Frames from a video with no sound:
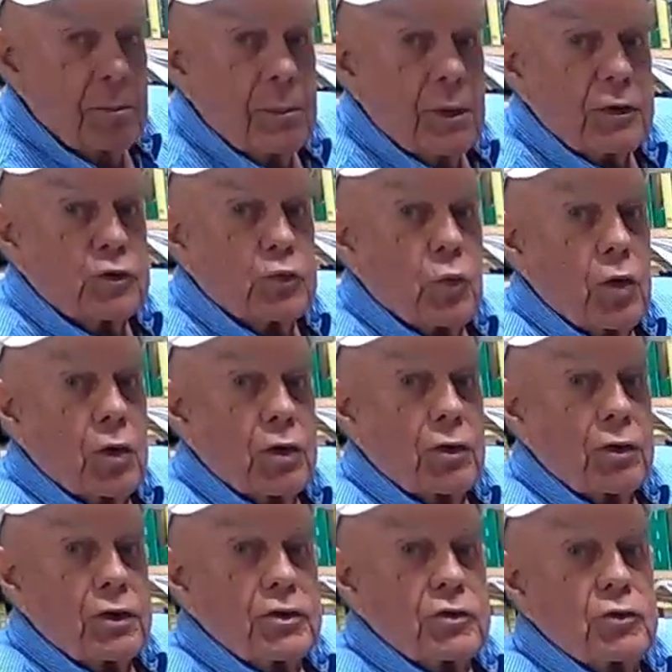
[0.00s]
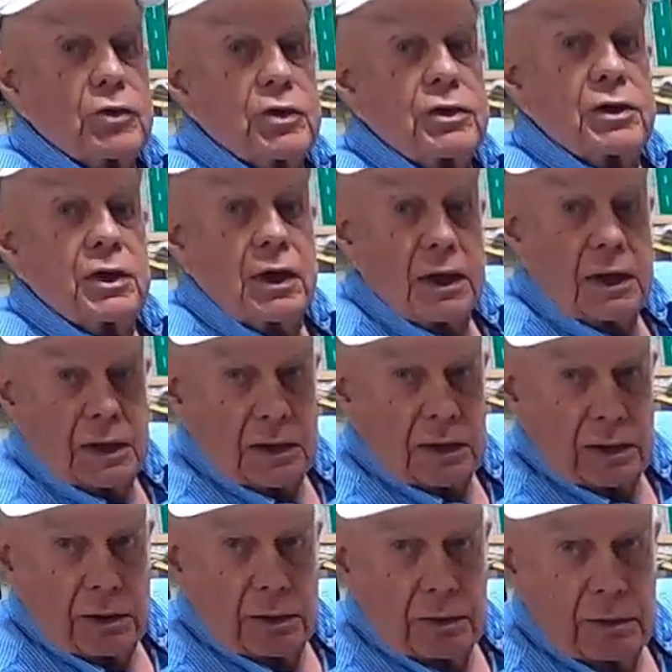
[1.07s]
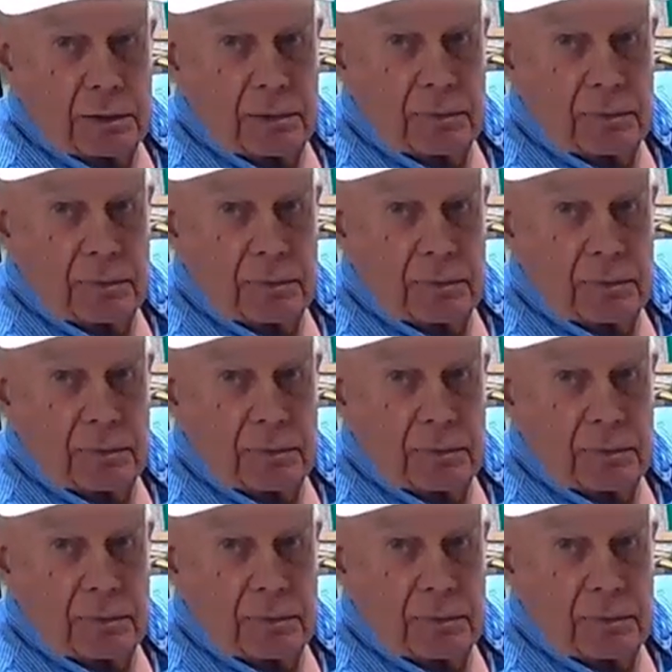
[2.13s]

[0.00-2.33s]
much water is retained.